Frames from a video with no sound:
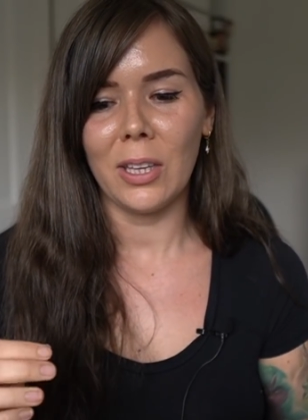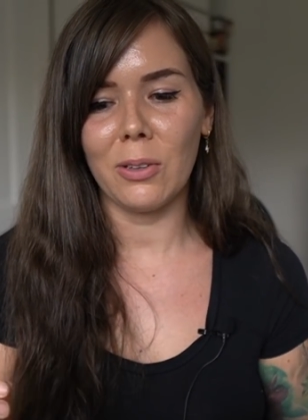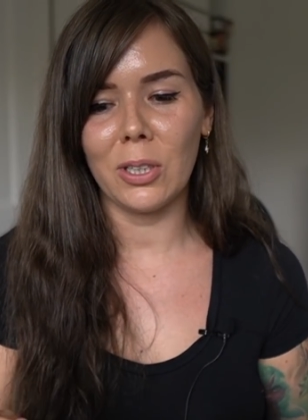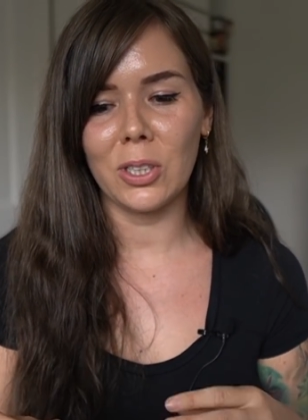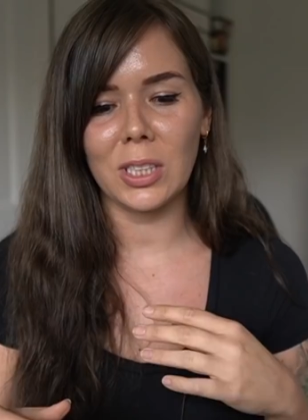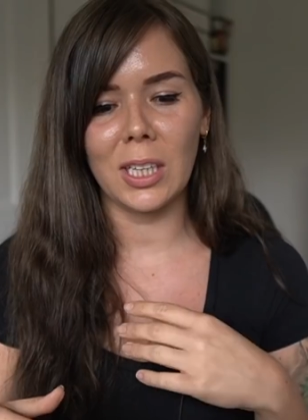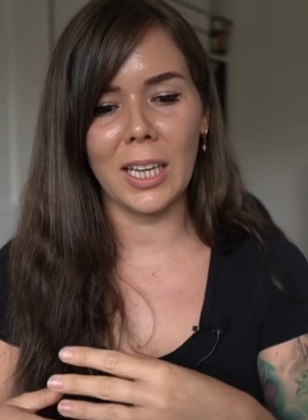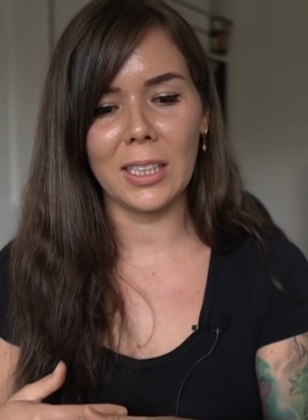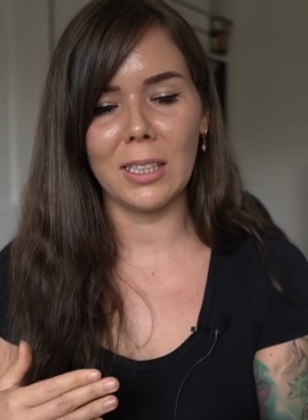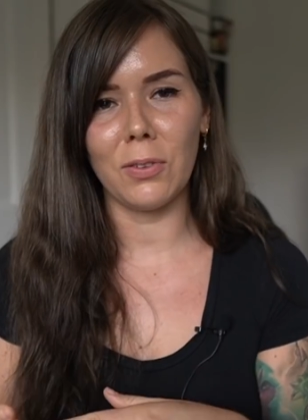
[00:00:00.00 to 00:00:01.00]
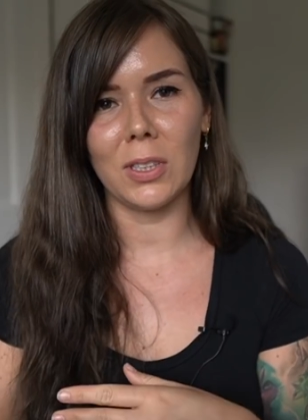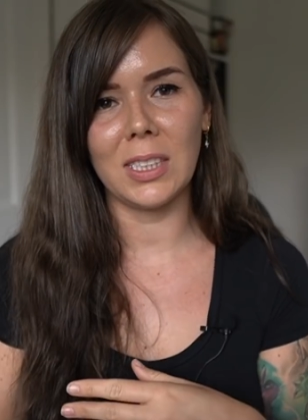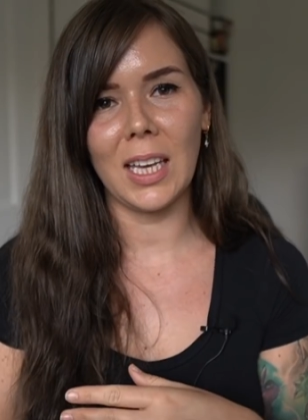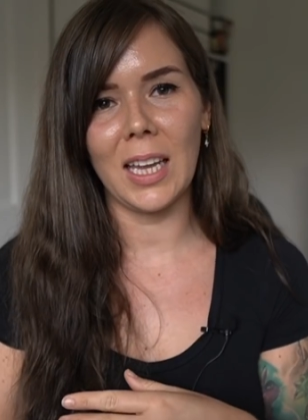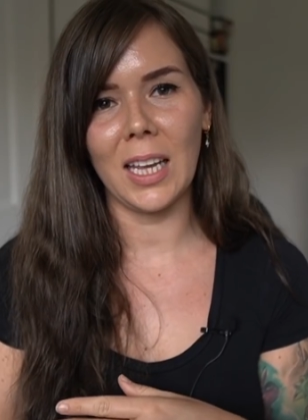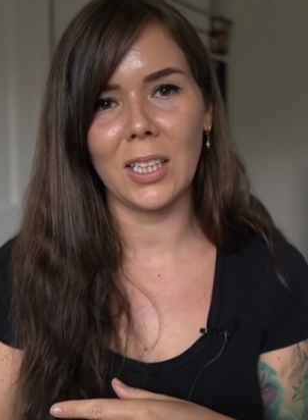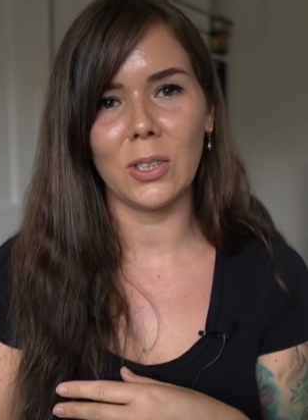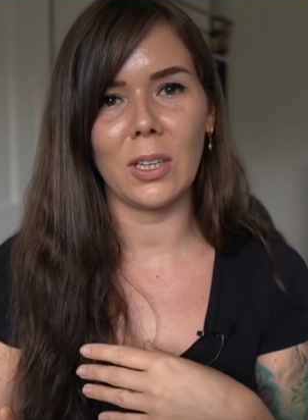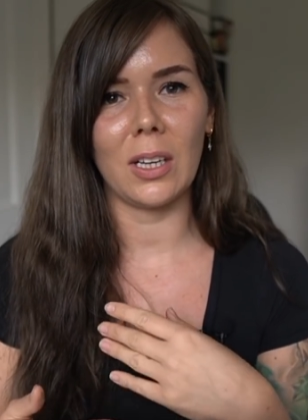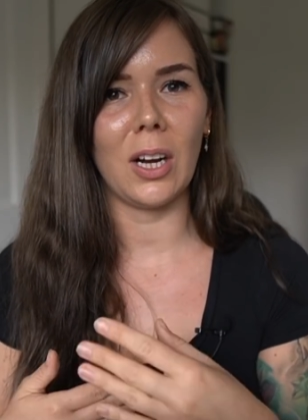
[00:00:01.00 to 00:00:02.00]
You can just click different
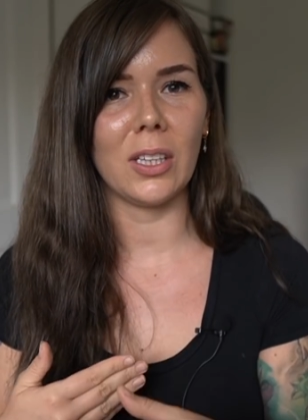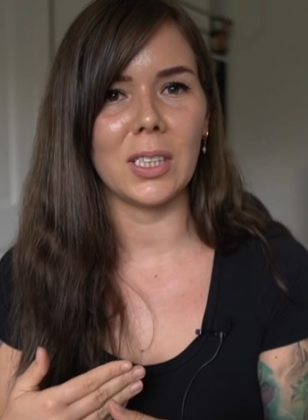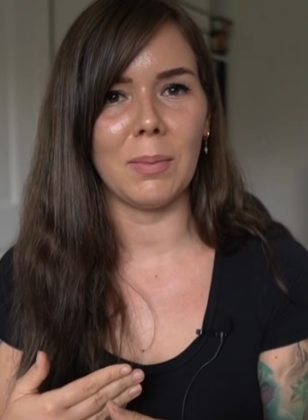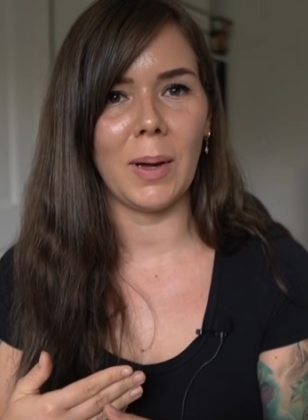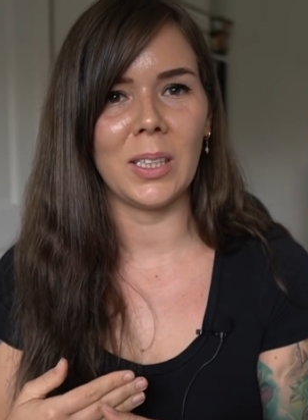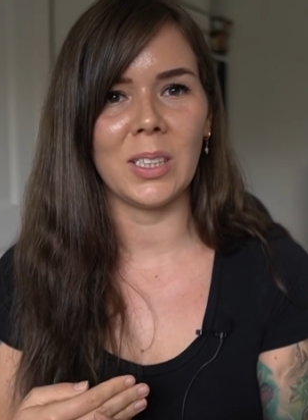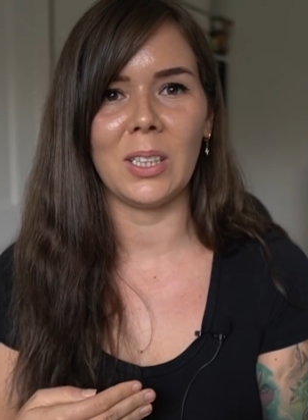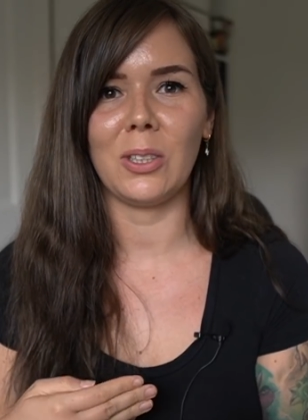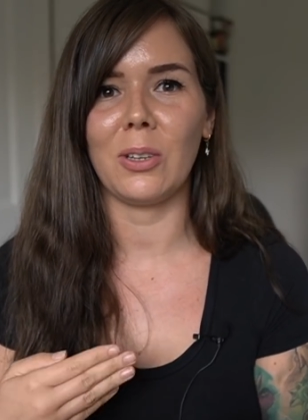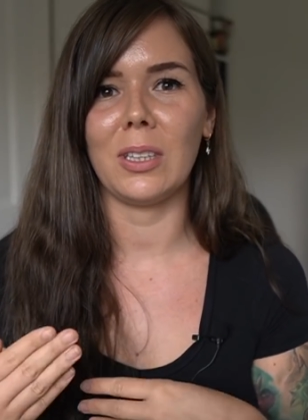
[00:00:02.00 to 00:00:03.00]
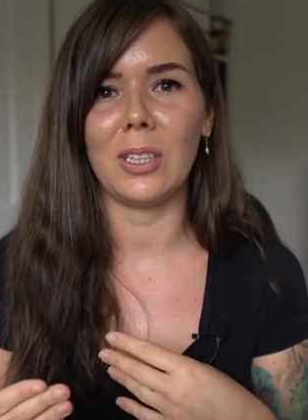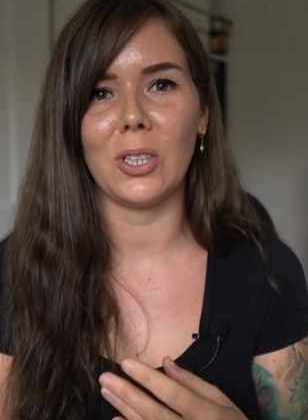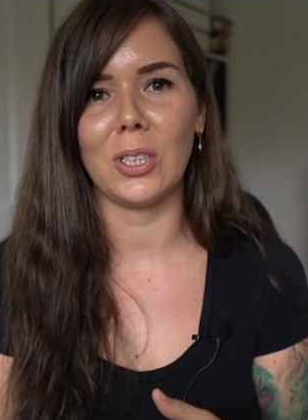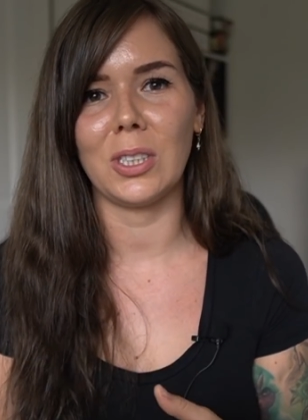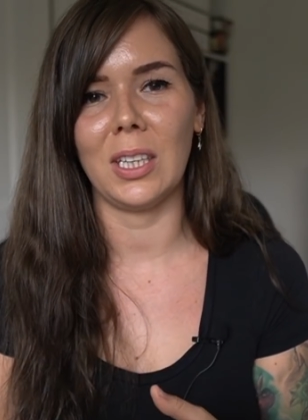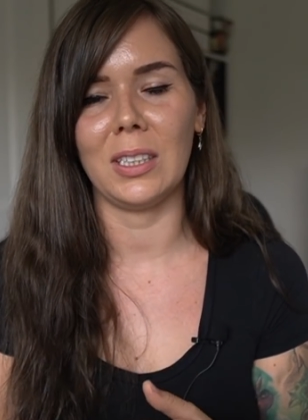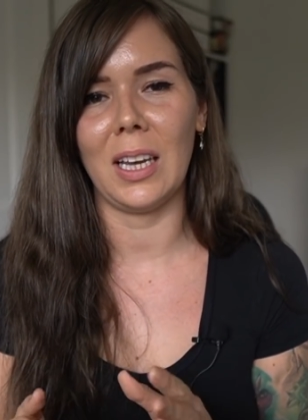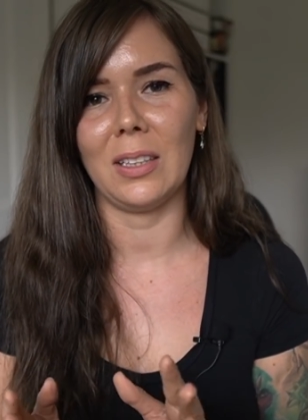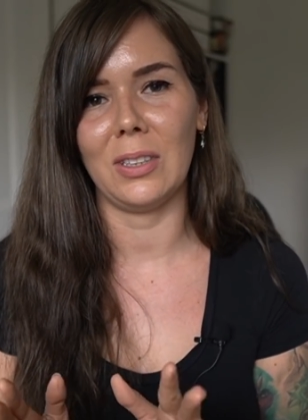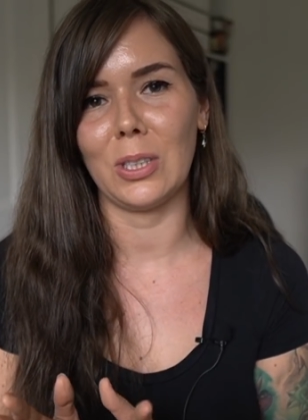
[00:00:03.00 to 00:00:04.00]
settings, you can customize it, you can adjust it,
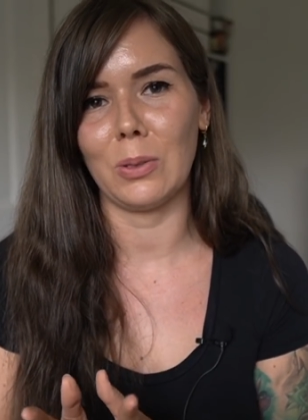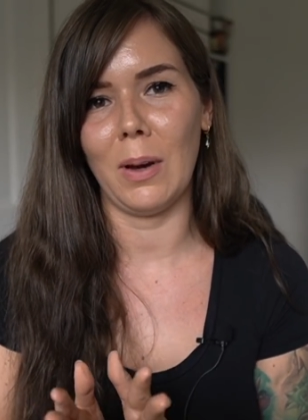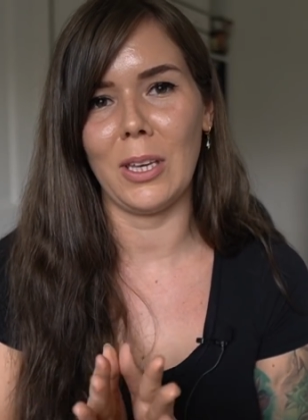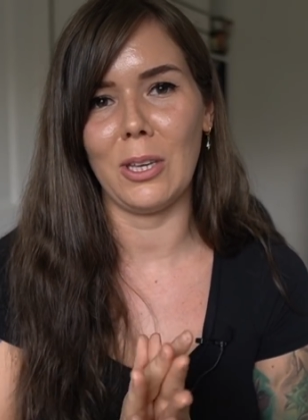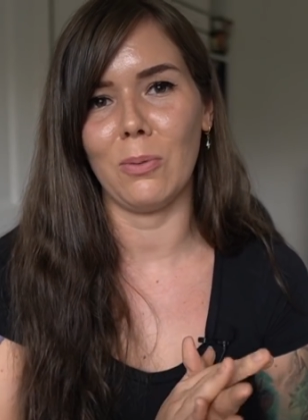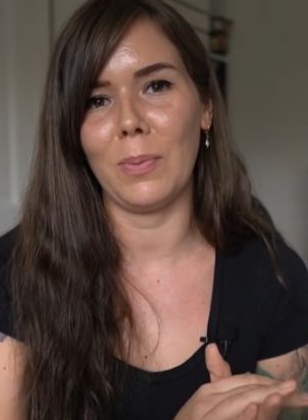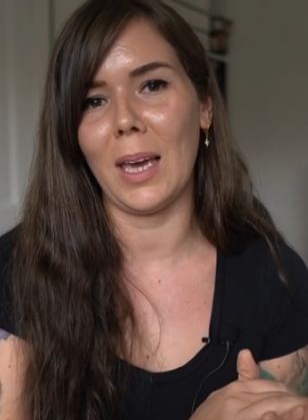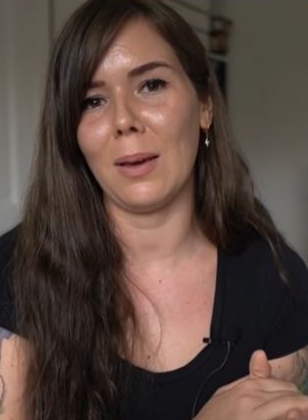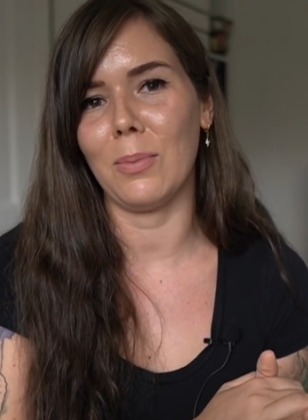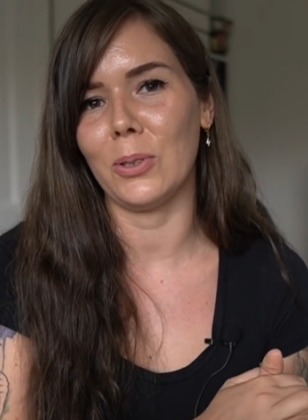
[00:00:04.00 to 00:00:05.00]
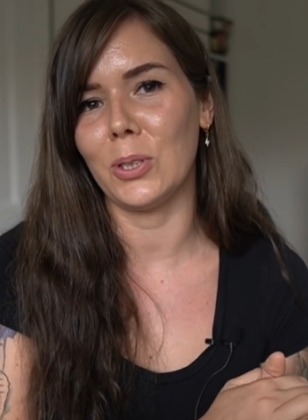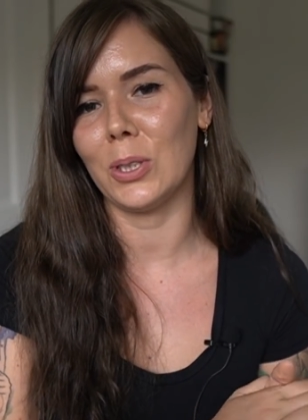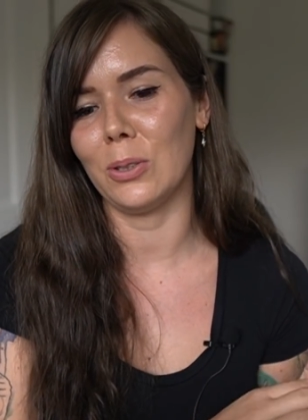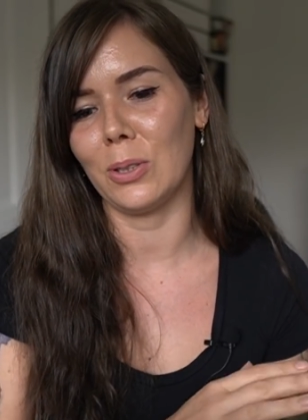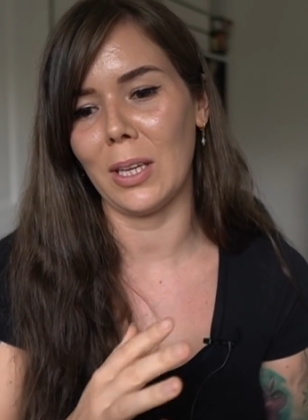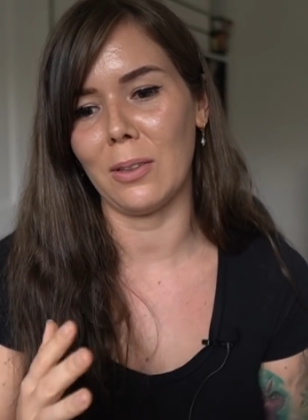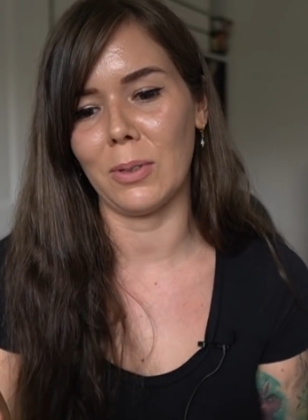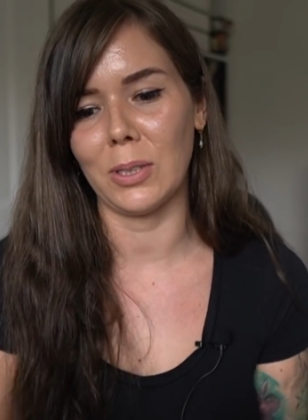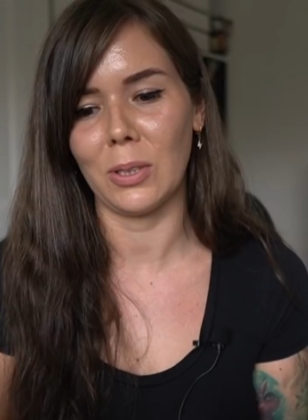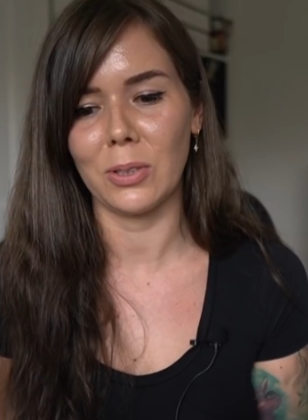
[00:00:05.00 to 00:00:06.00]
and this way you'll be able to get
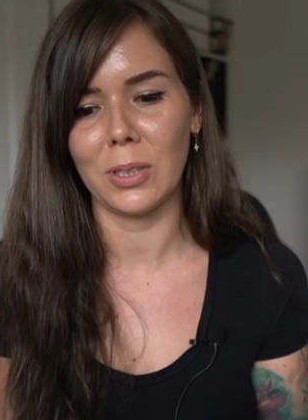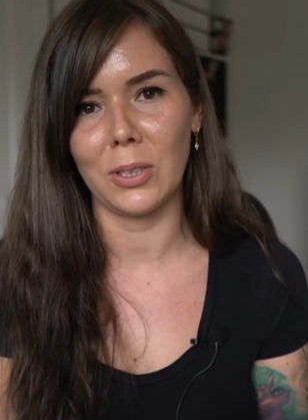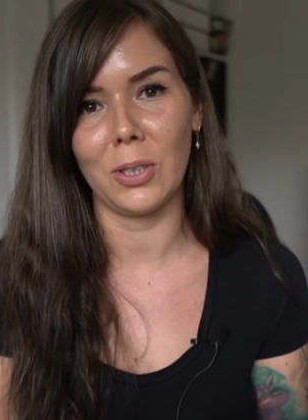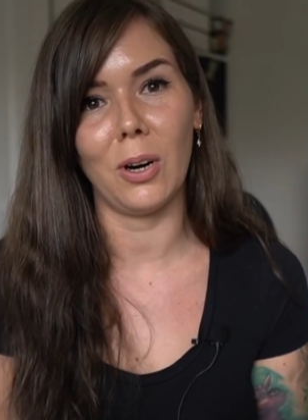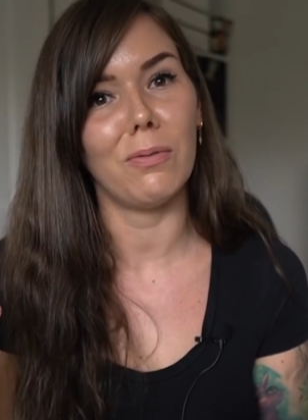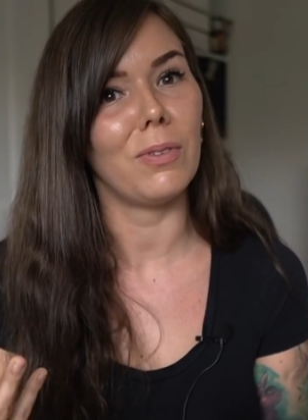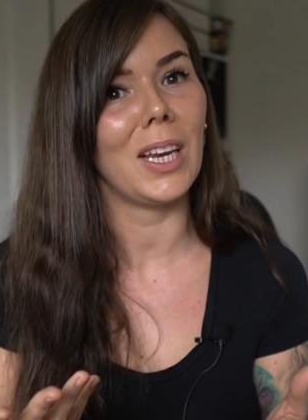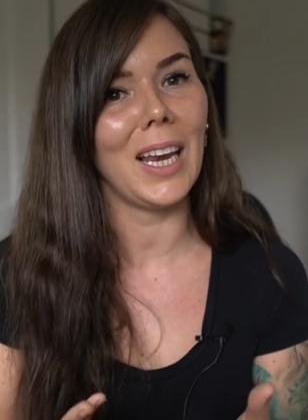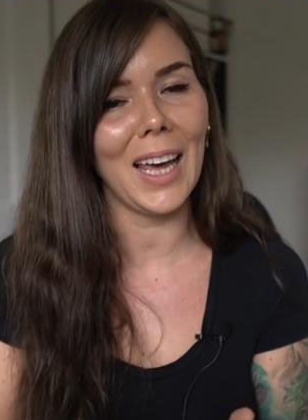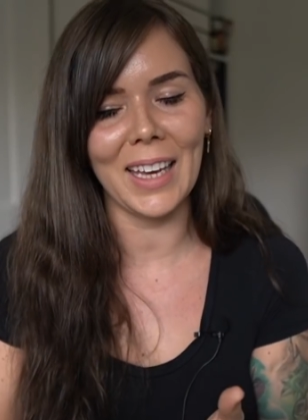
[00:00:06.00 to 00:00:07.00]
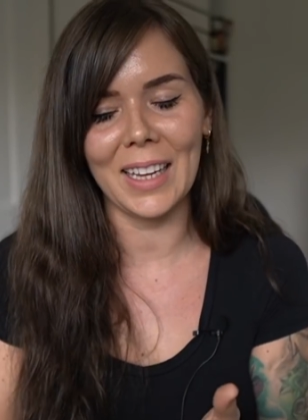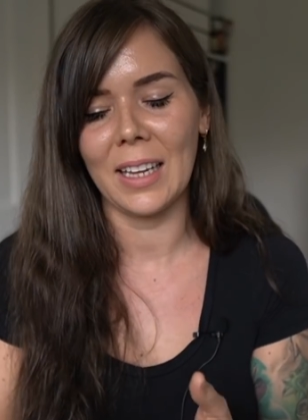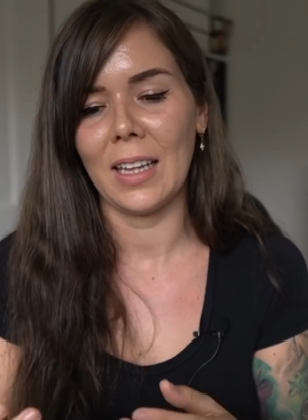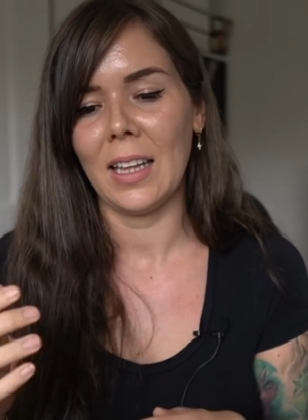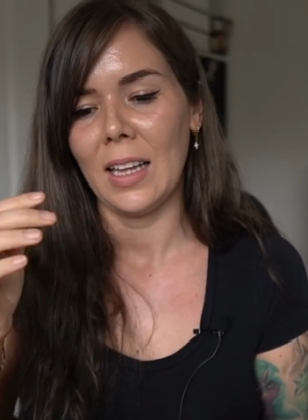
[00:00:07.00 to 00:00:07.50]
the results that you hopefully like.